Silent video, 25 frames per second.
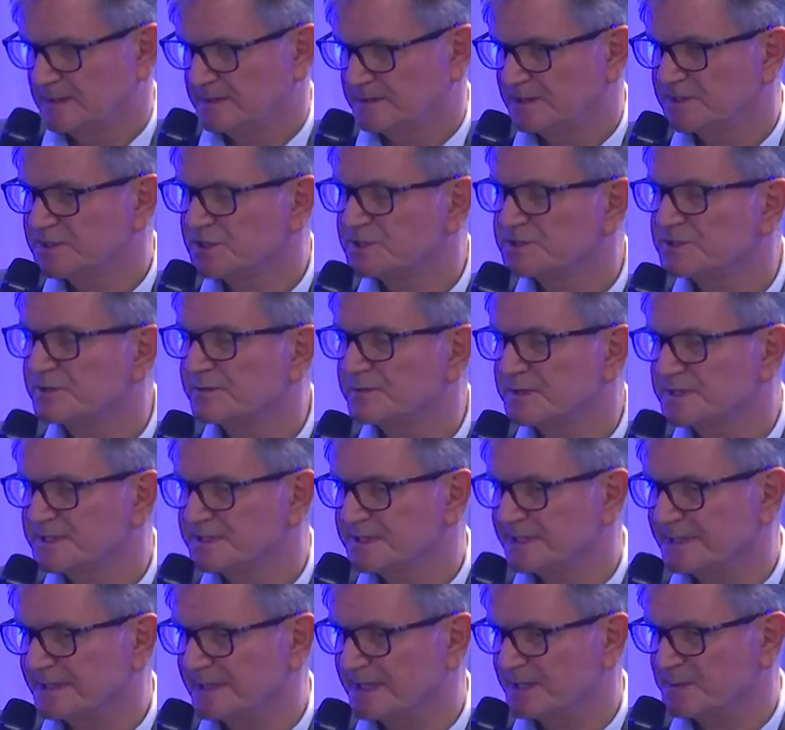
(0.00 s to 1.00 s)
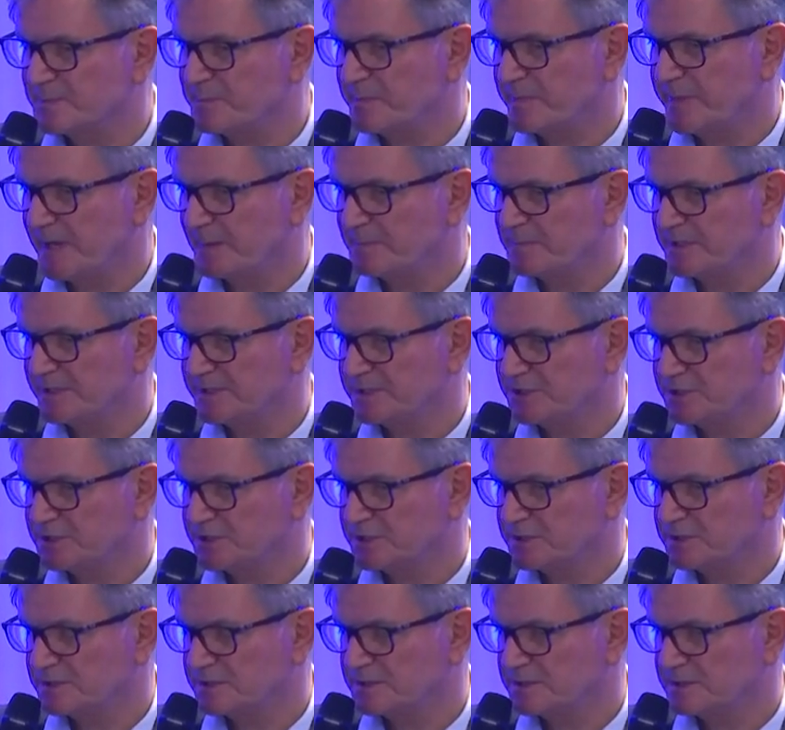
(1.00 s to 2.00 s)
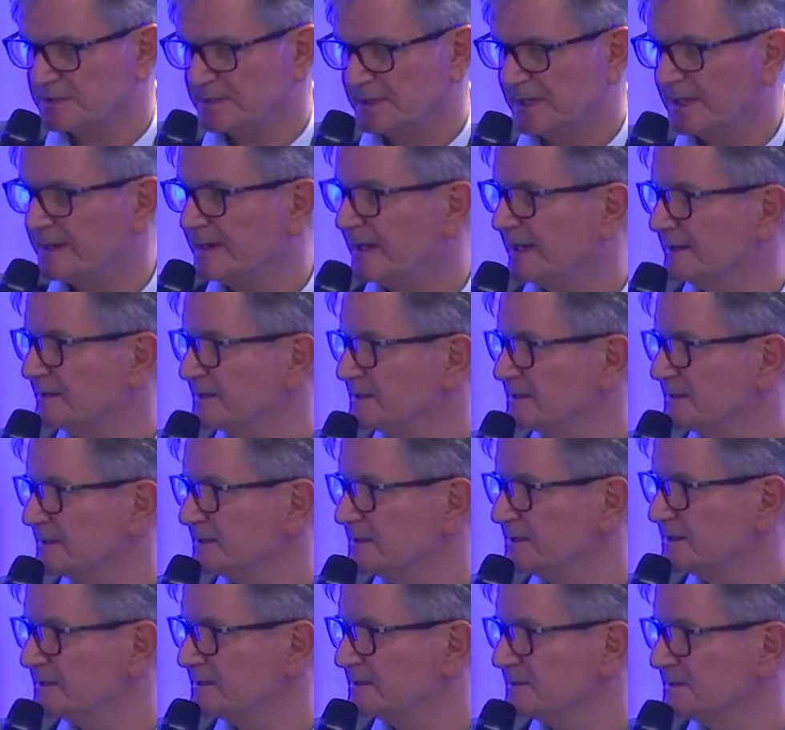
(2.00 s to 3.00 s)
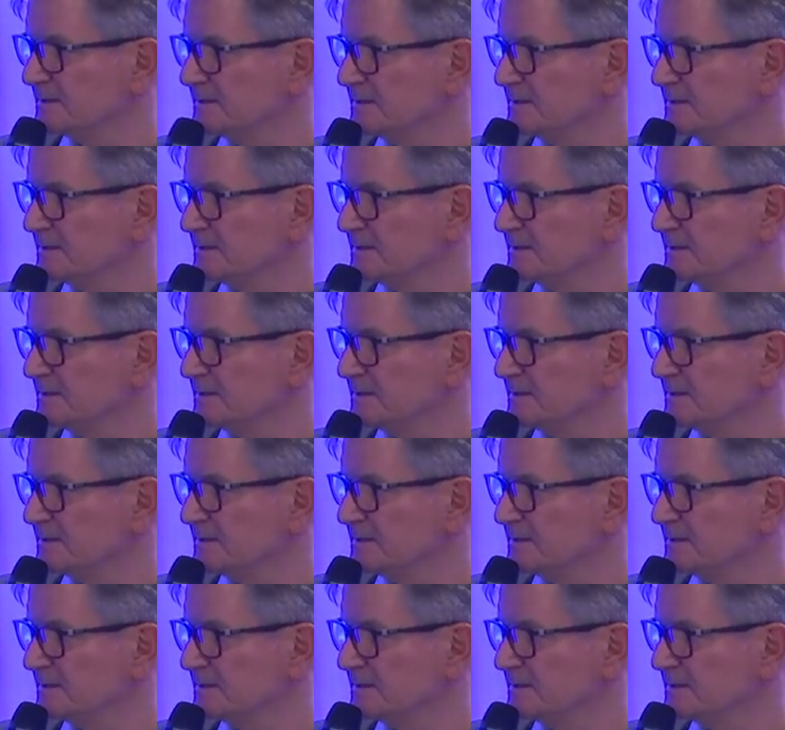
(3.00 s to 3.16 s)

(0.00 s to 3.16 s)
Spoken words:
This is a recently published analysis,